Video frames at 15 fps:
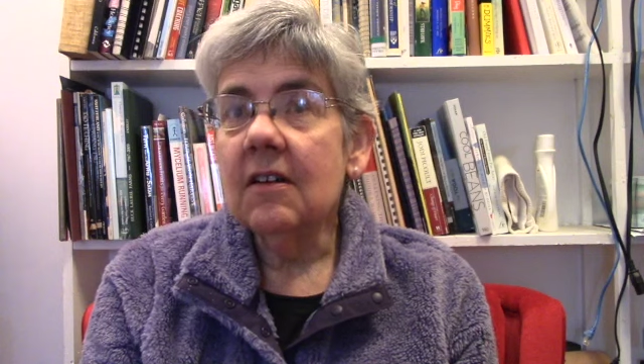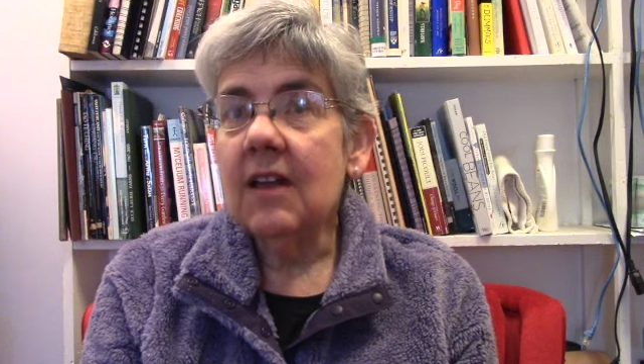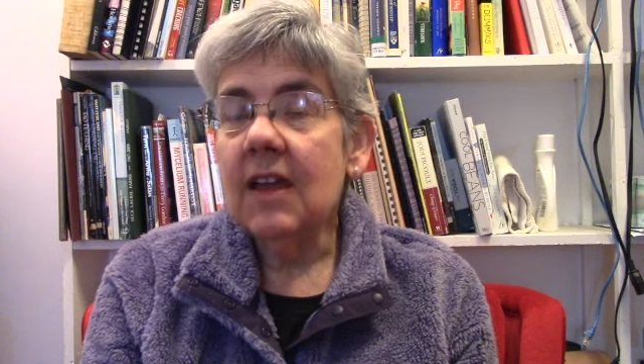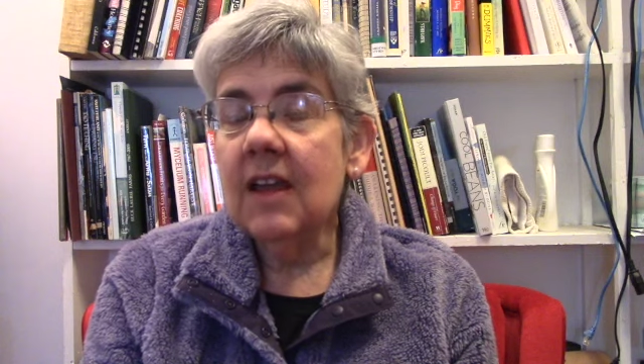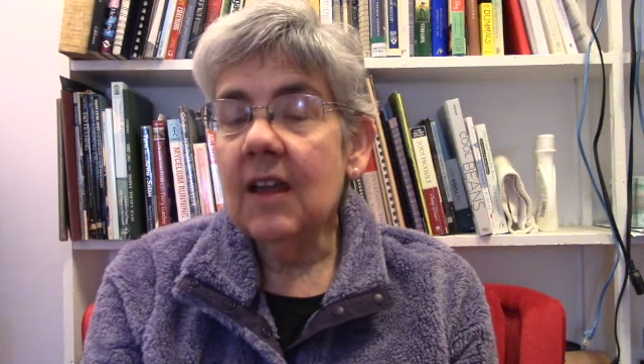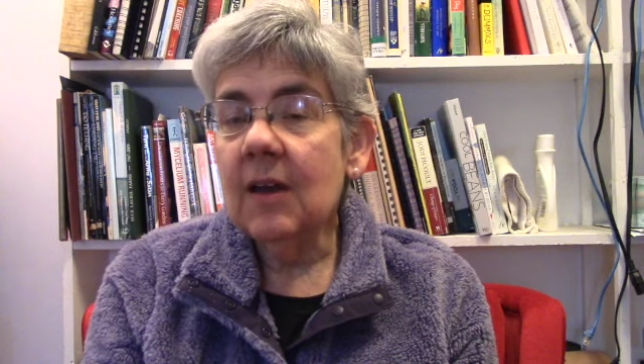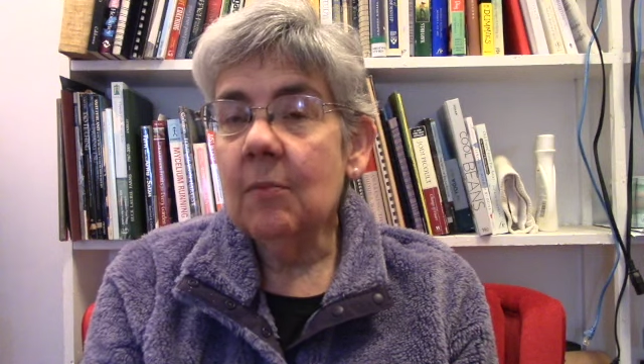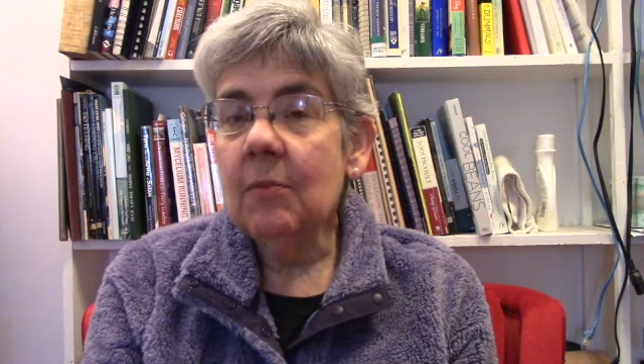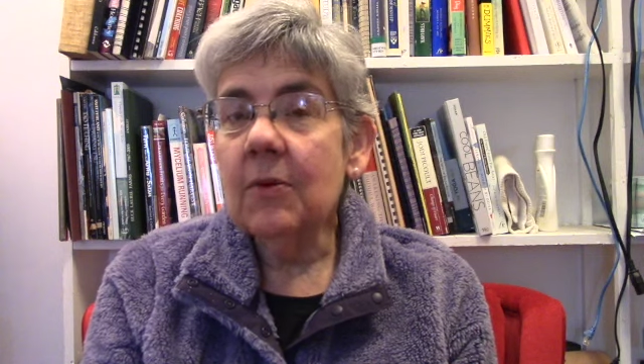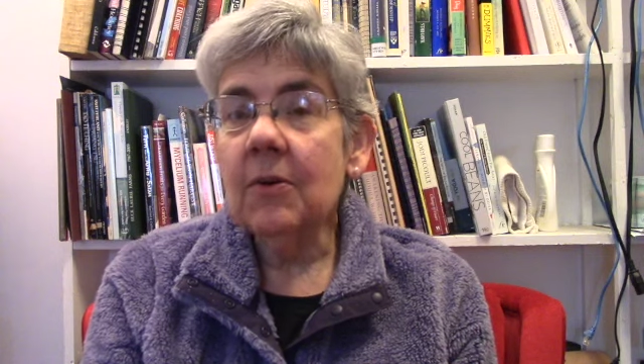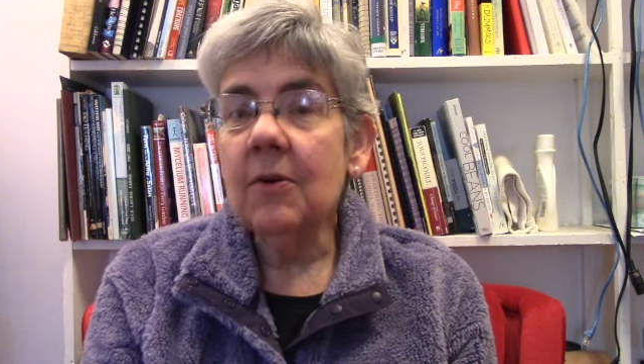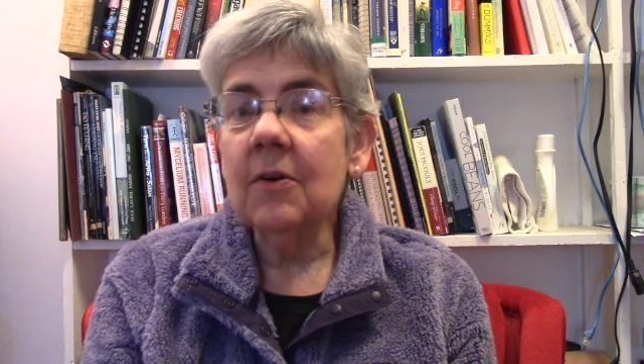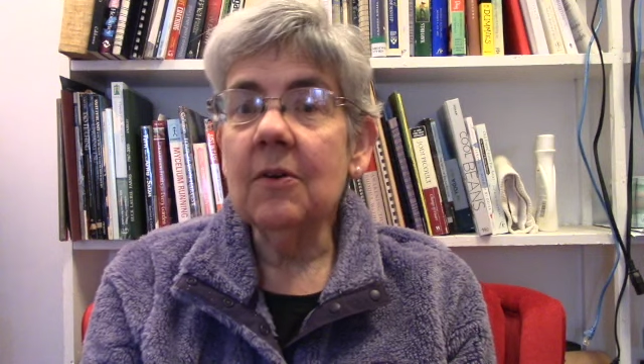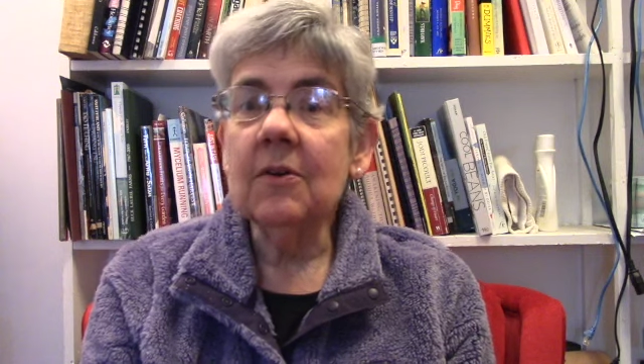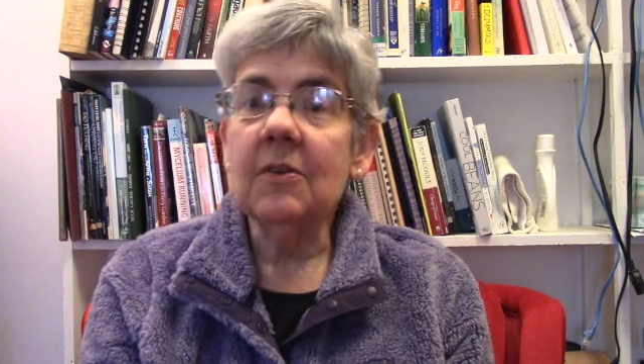
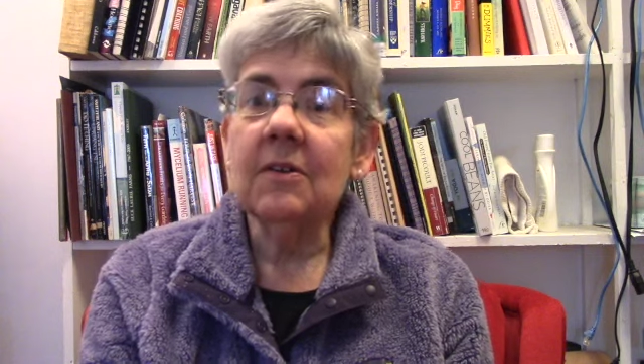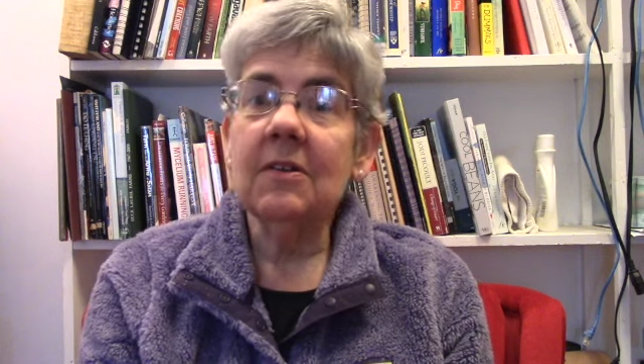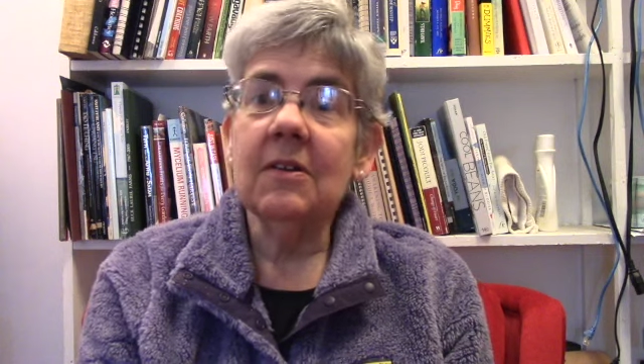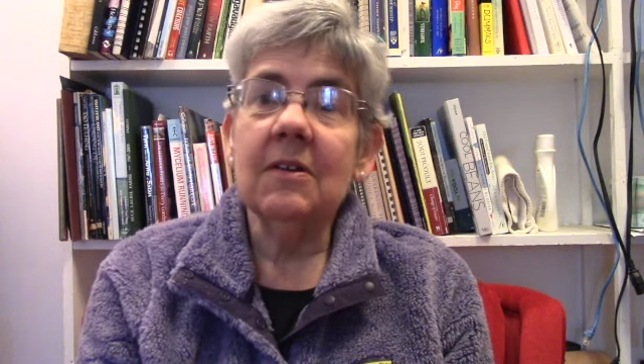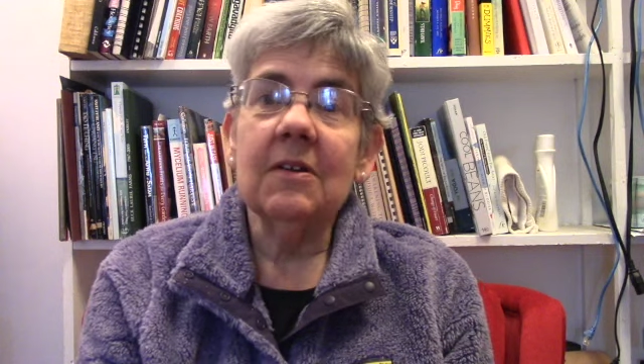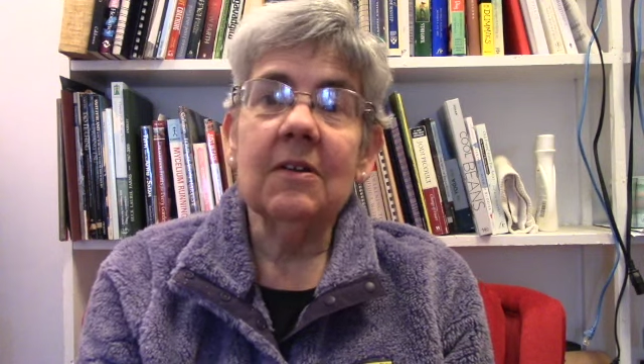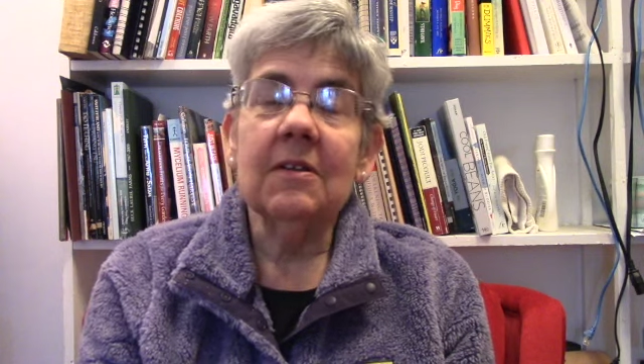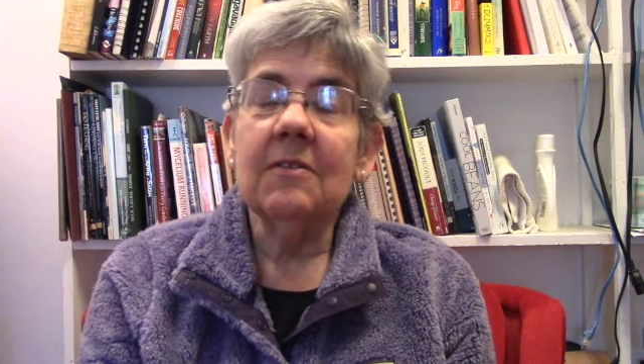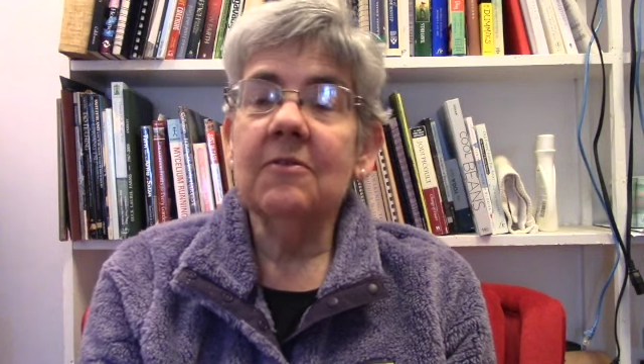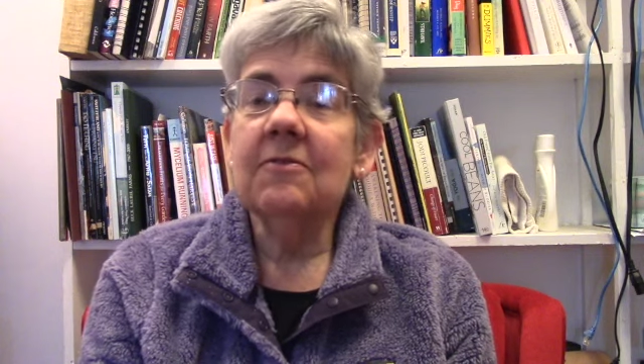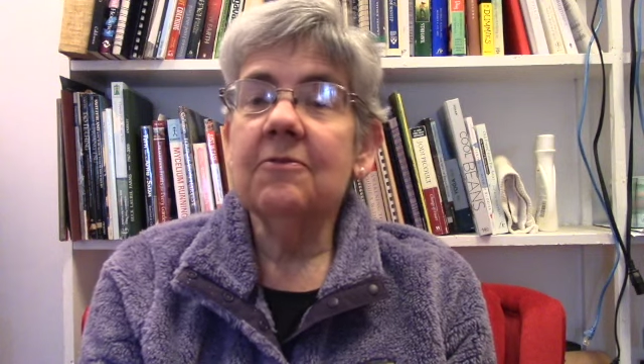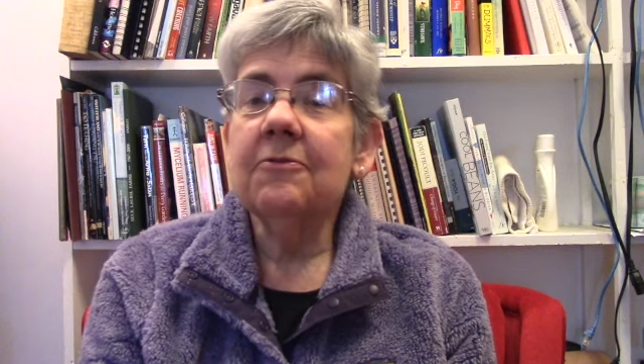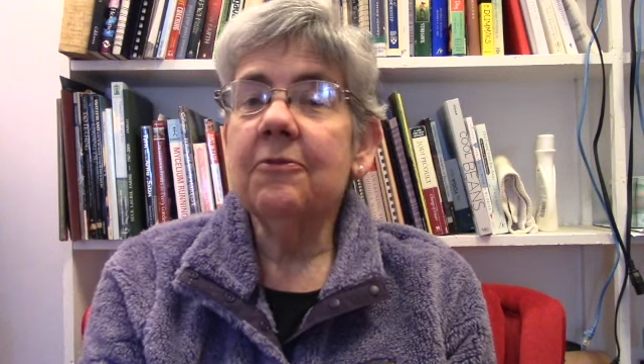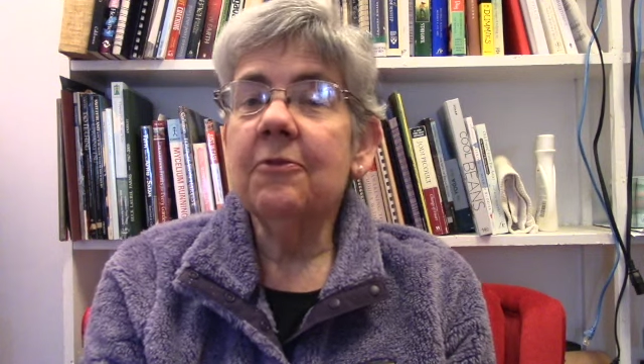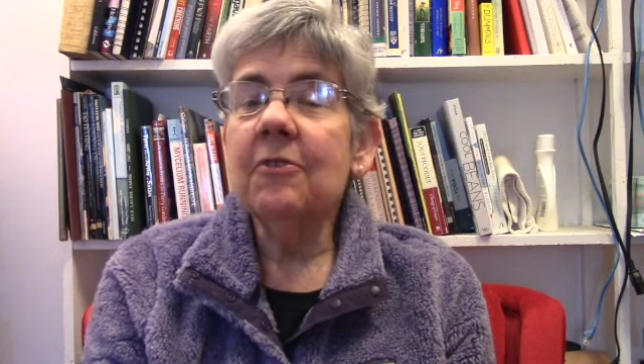amber,
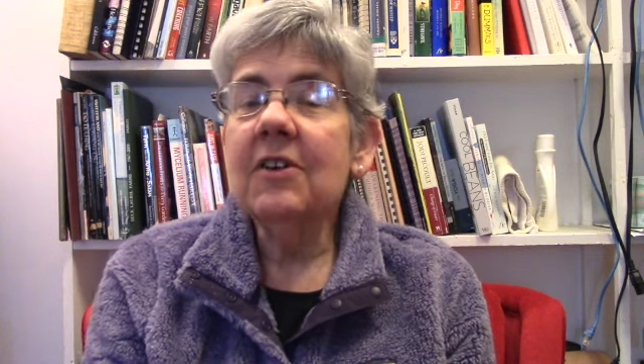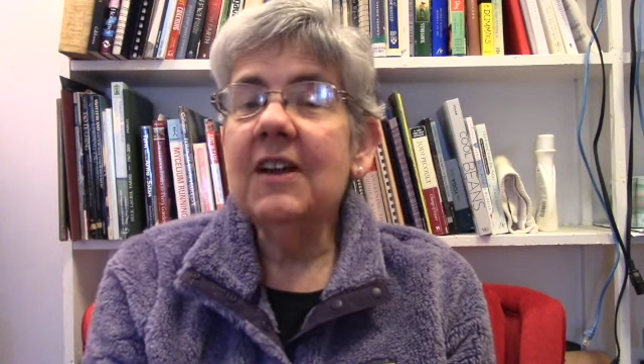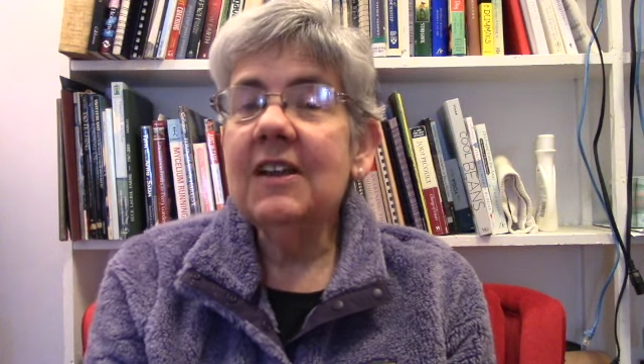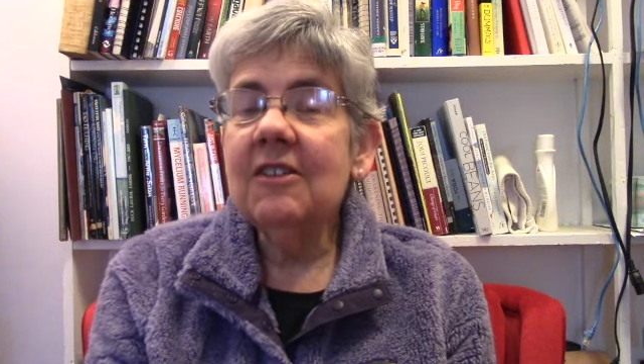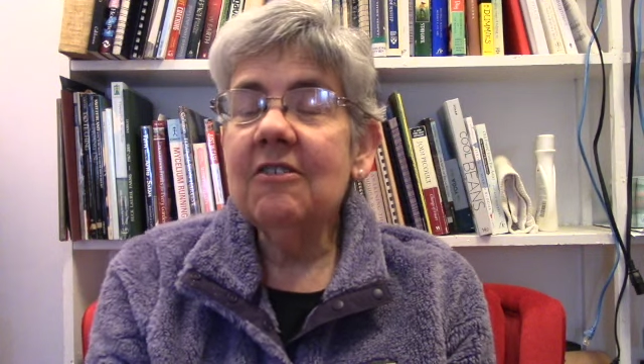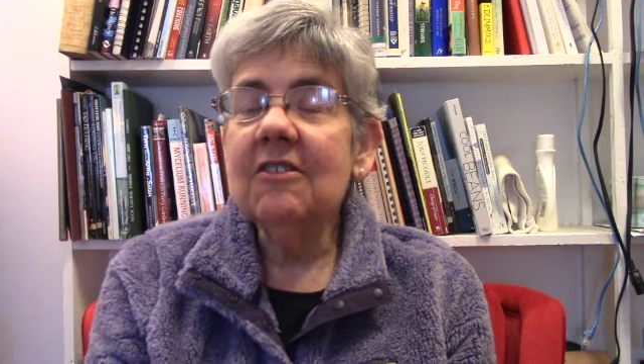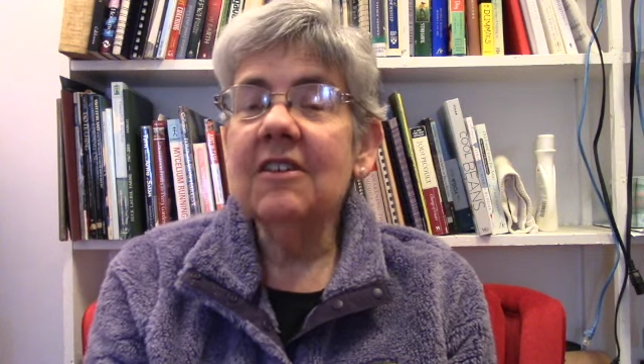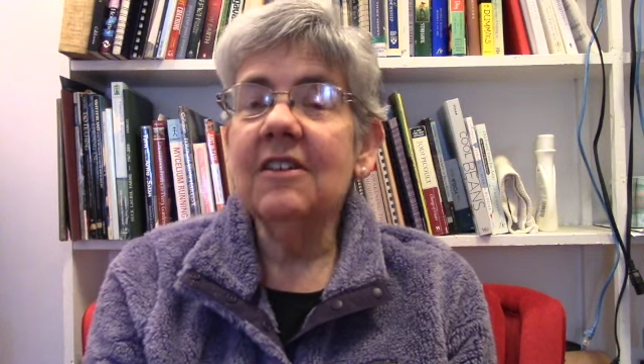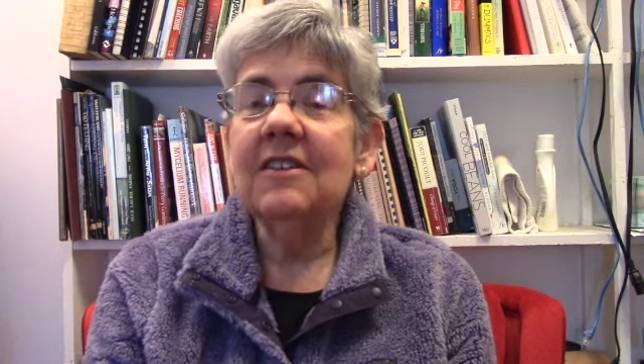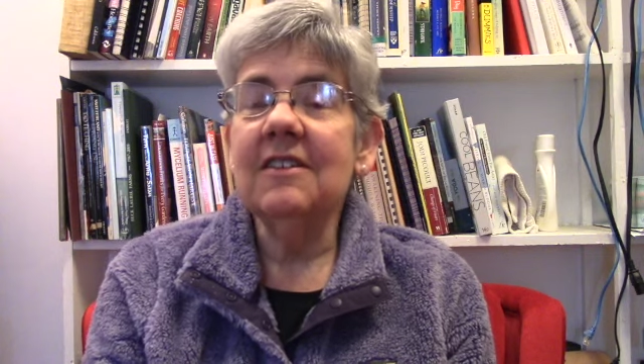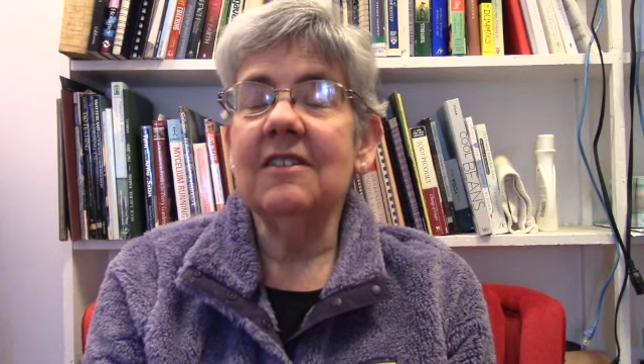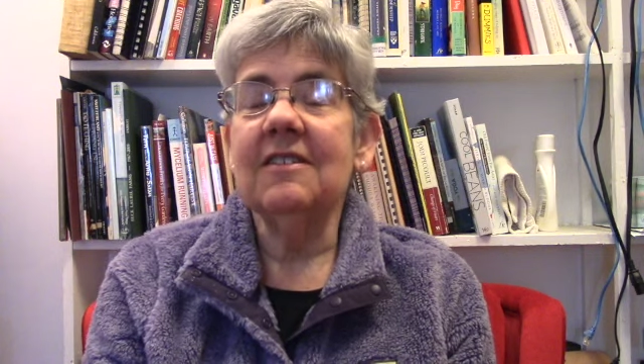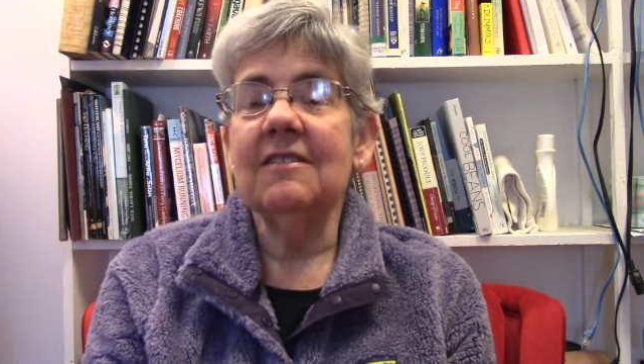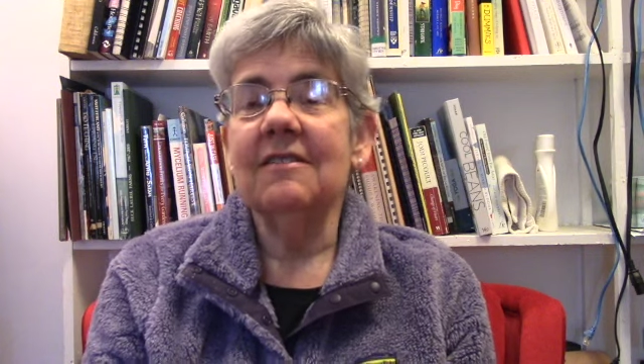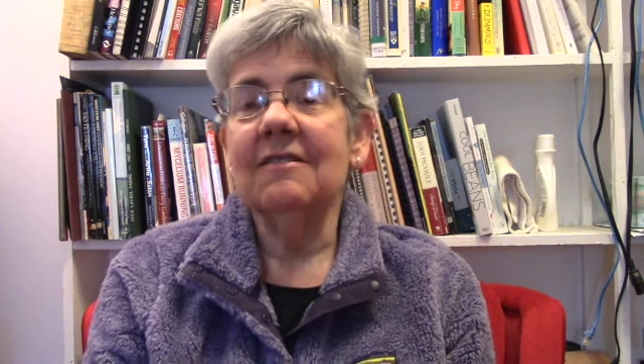fragrant,